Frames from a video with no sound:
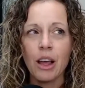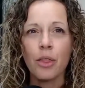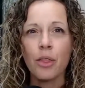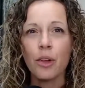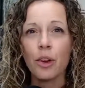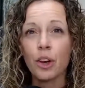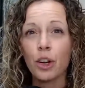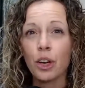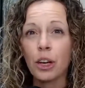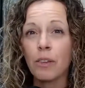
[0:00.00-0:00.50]

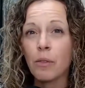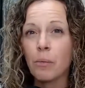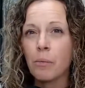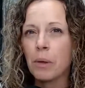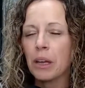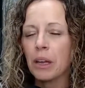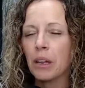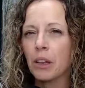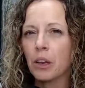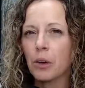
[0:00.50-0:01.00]
There could even
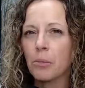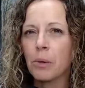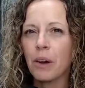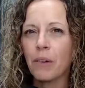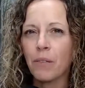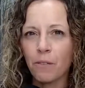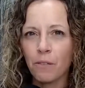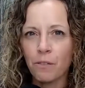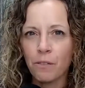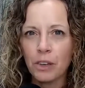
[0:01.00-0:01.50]
be a little bit
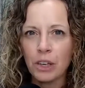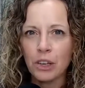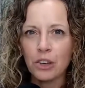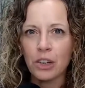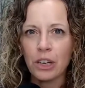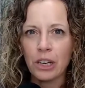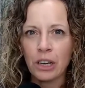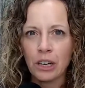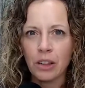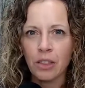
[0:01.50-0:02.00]
of fear
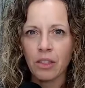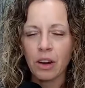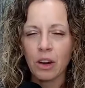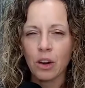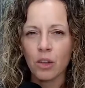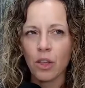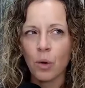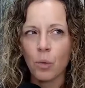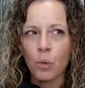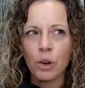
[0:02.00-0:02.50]
hidden
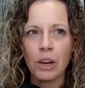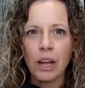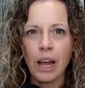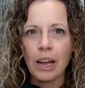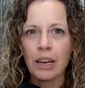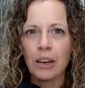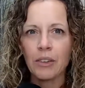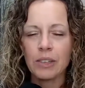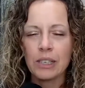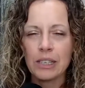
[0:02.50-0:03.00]
there that we're
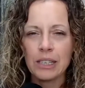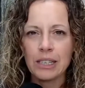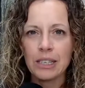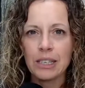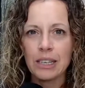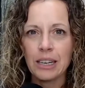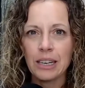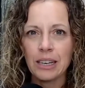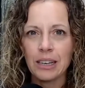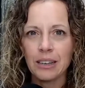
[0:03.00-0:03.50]
not even
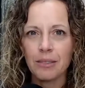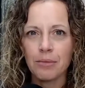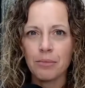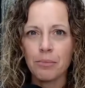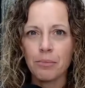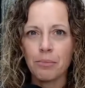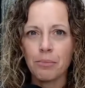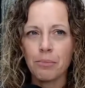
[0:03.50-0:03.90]
seeing